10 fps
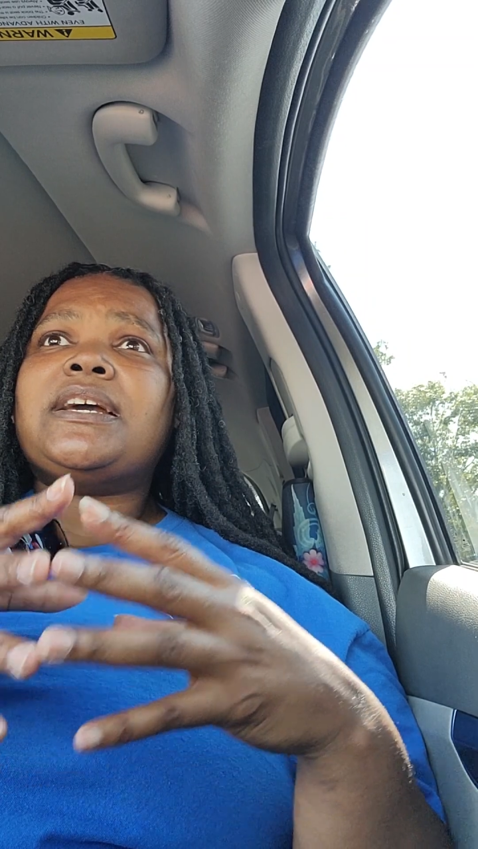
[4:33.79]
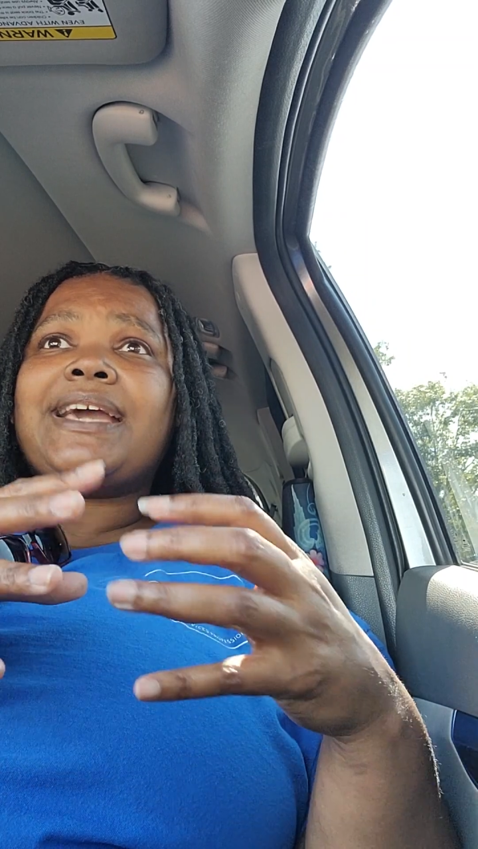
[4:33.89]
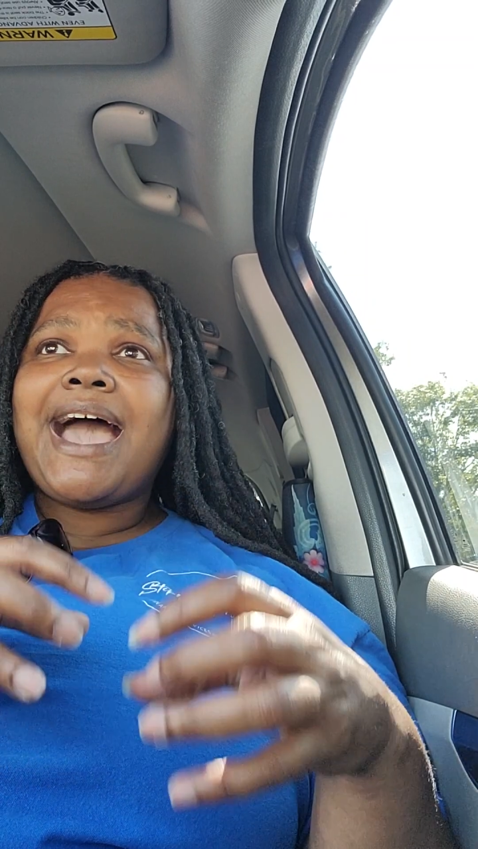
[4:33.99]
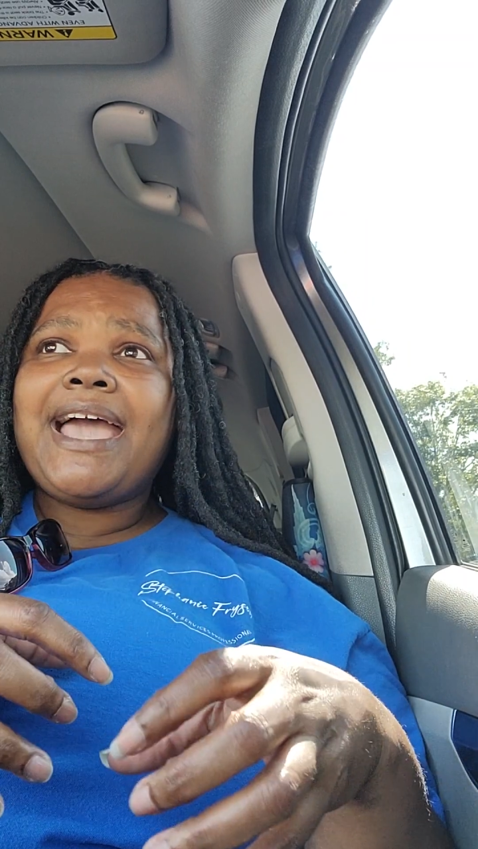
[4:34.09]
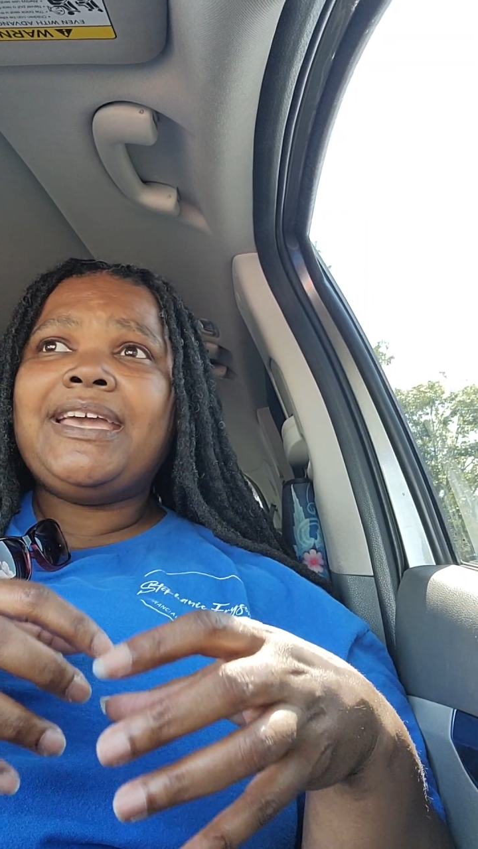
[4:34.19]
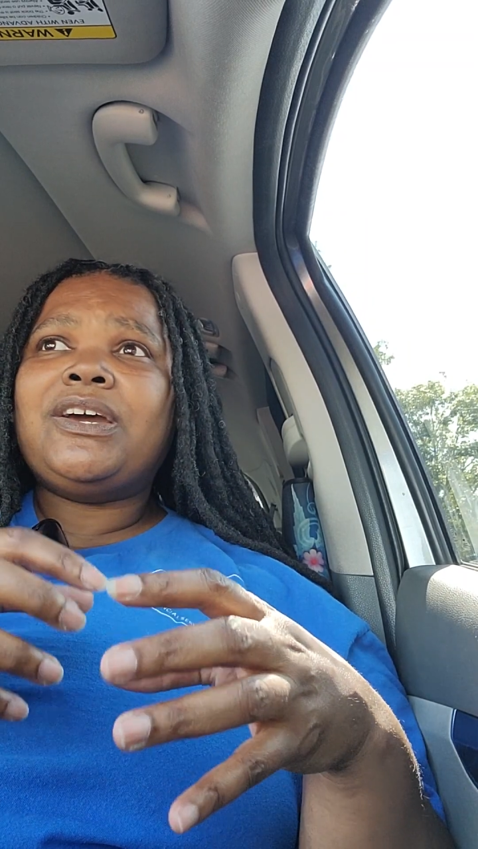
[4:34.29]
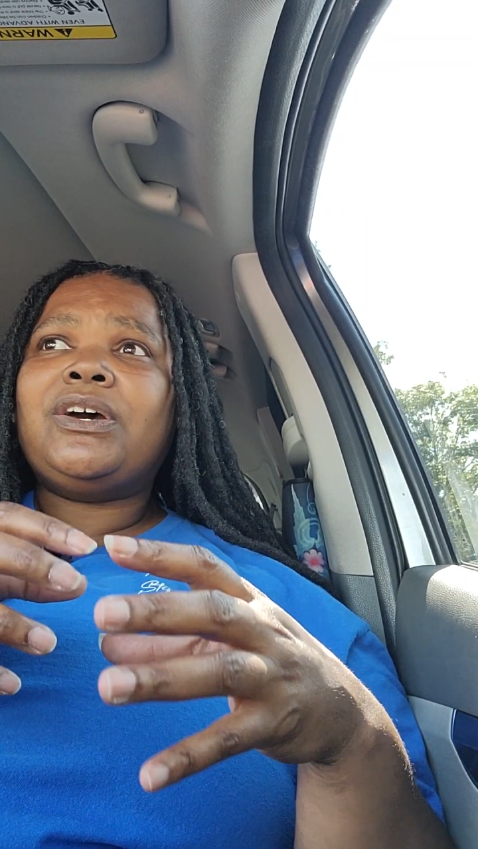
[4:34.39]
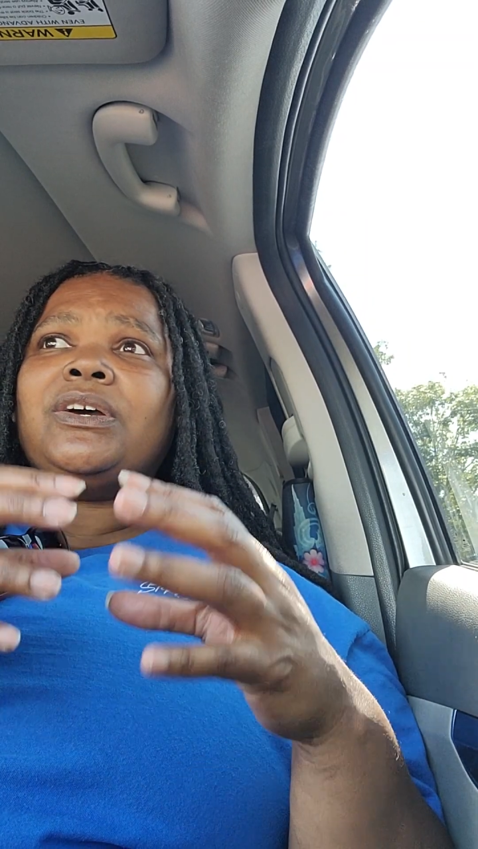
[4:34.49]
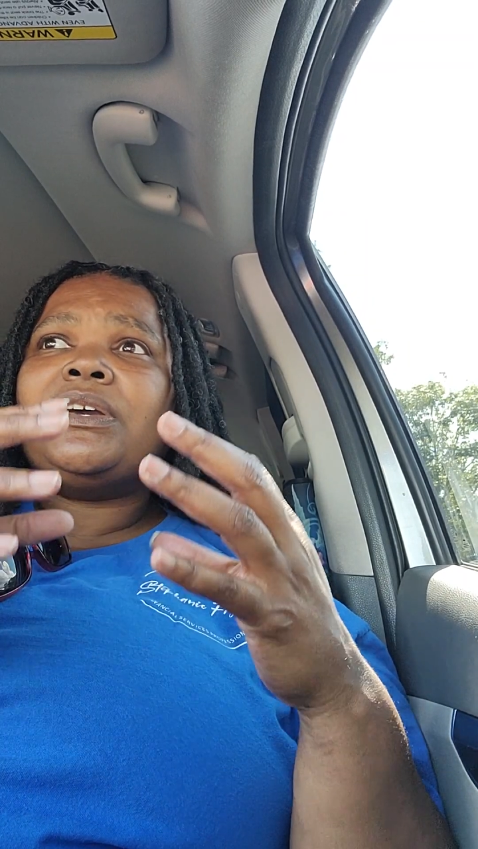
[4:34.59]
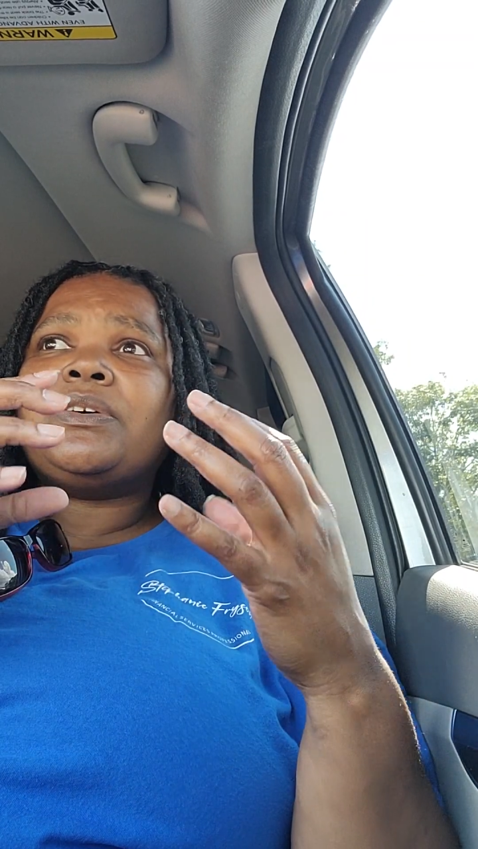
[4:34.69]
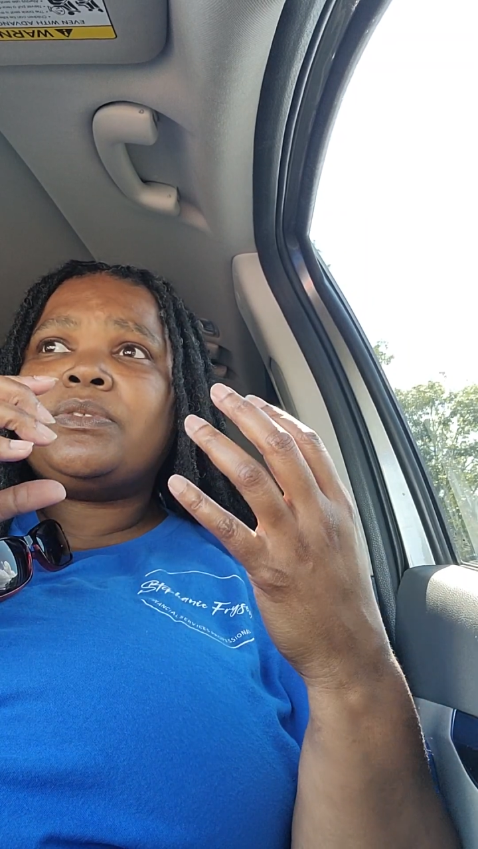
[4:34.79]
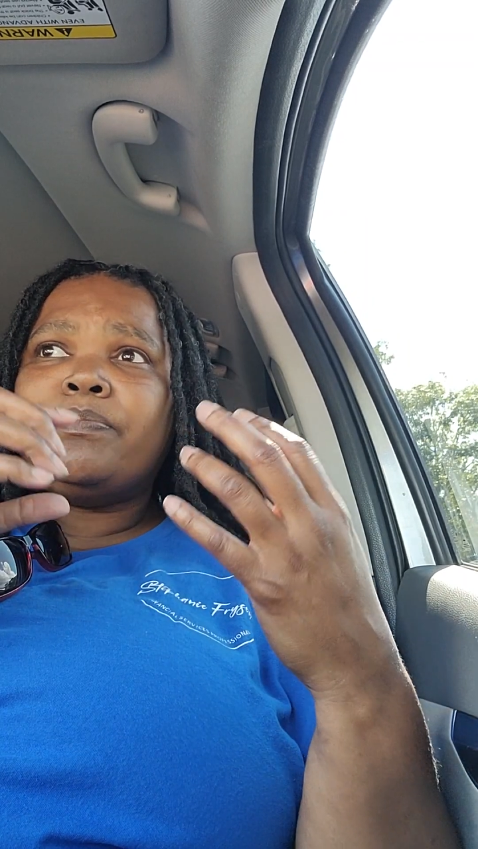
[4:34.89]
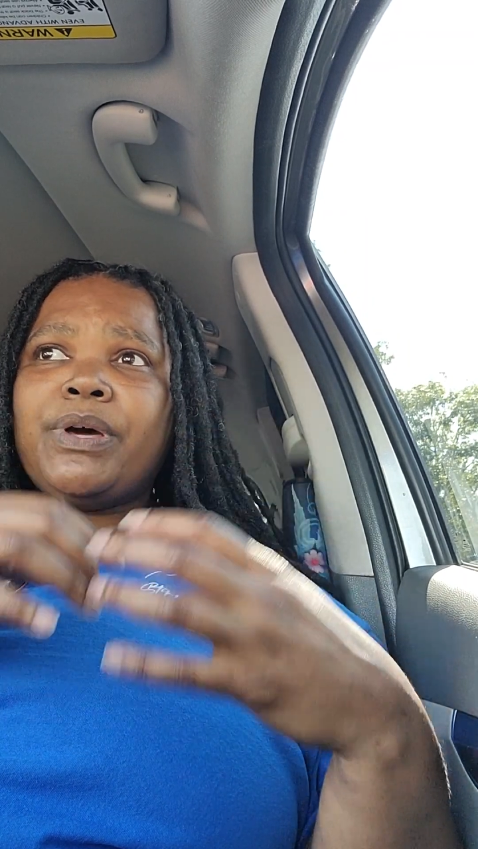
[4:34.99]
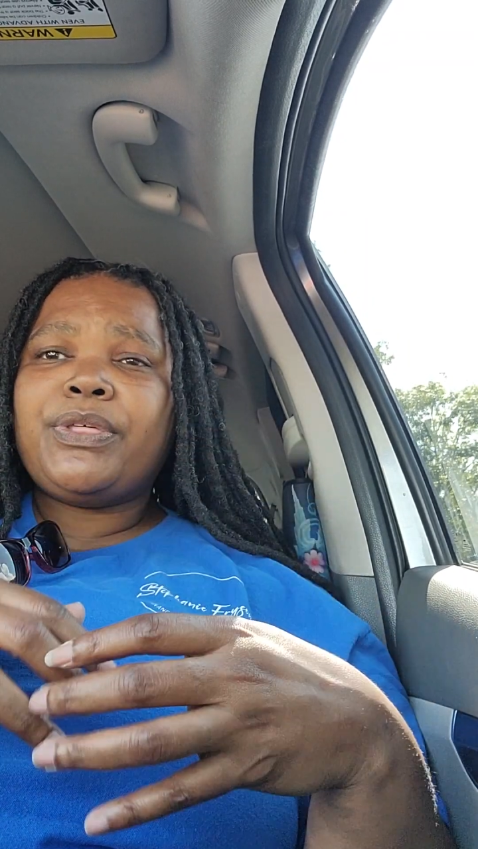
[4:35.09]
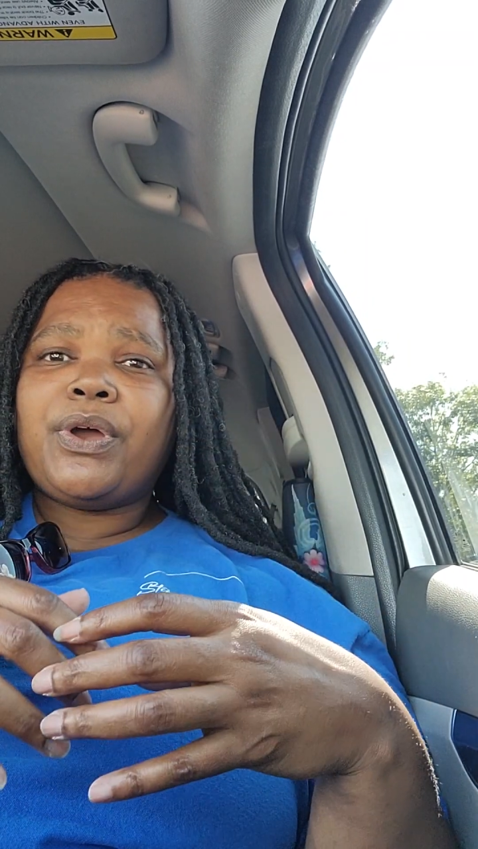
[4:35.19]
Gaia,
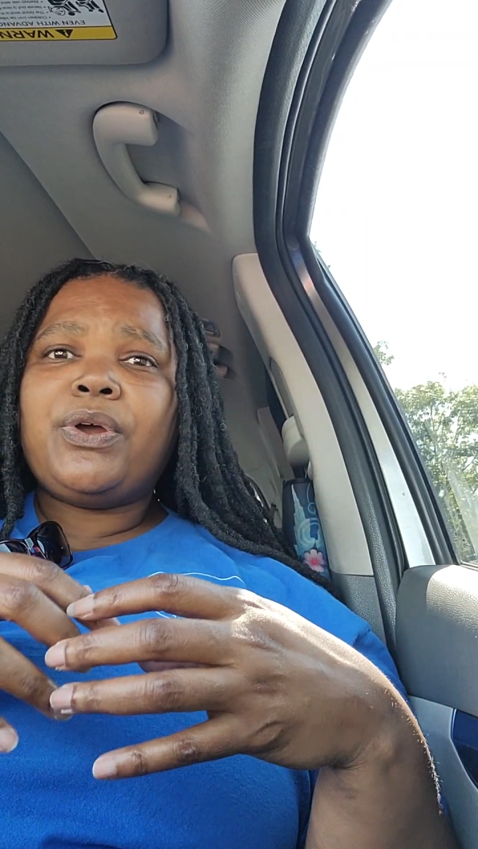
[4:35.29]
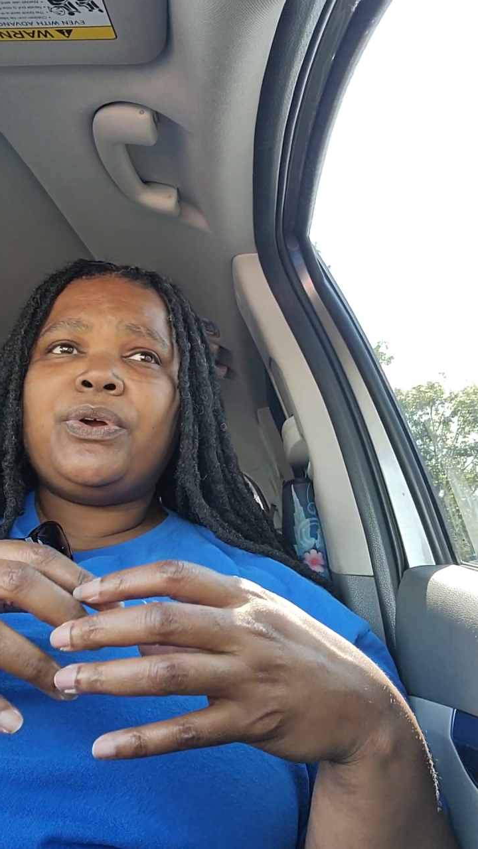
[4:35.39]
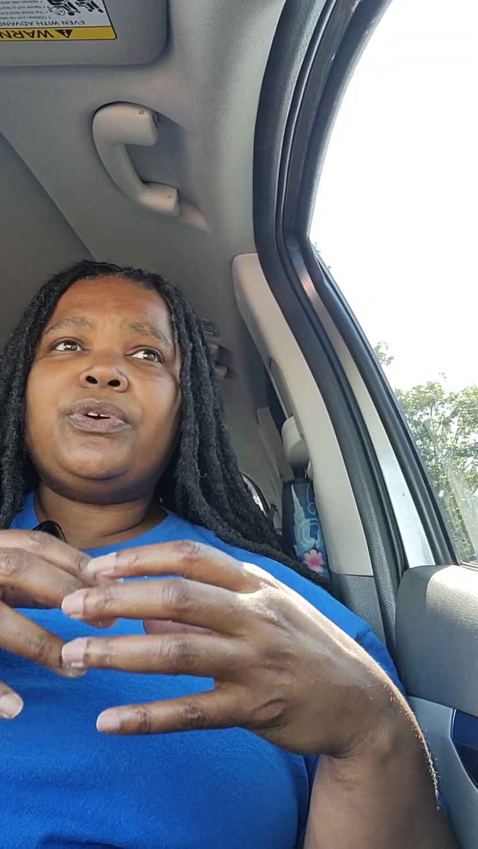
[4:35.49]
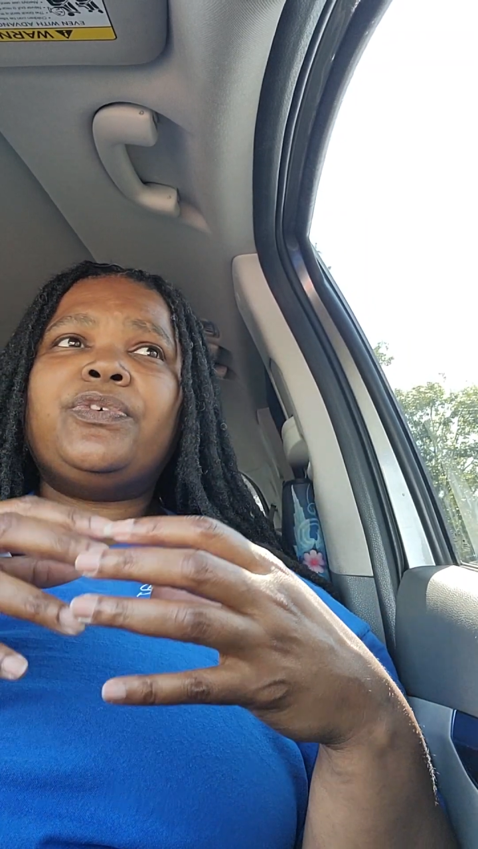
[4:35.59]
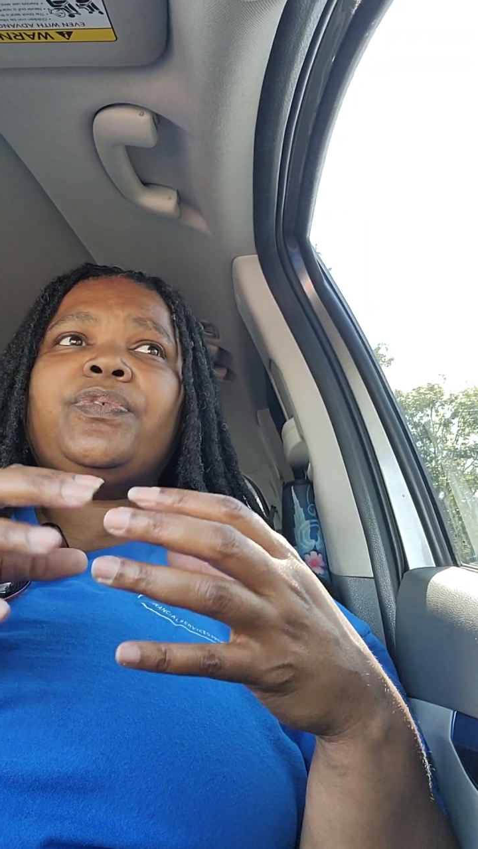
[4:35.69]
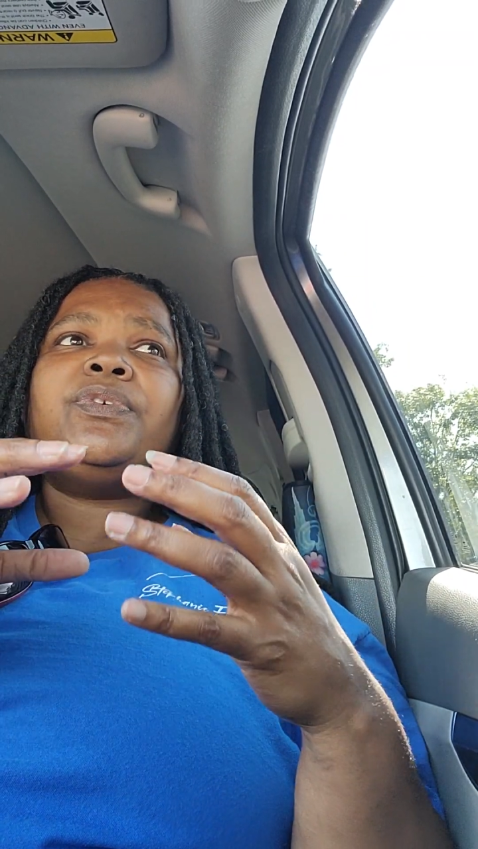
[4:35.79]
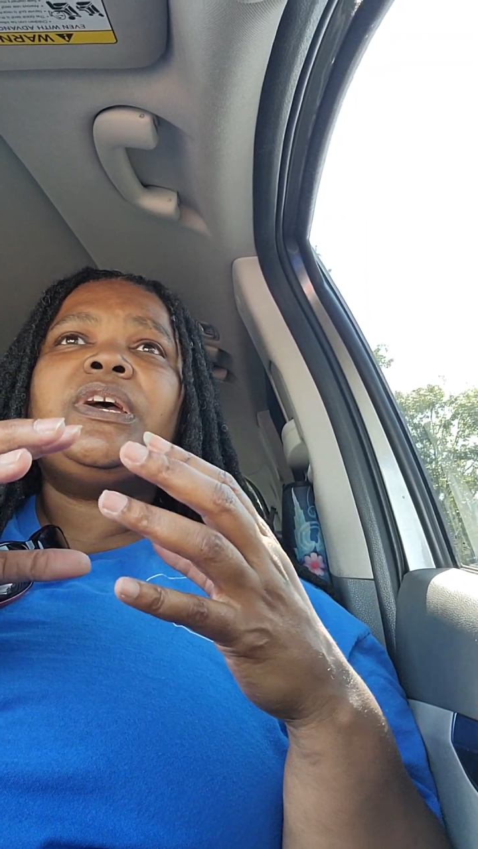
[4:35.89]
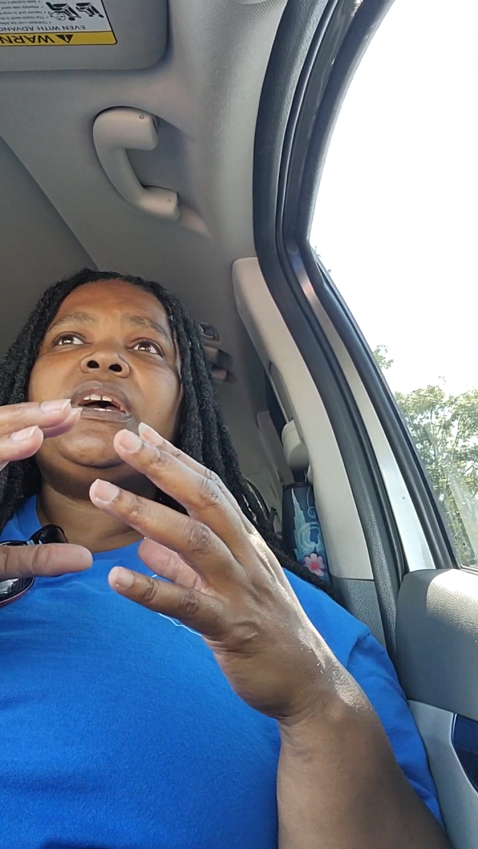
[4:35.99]
Mother Earth,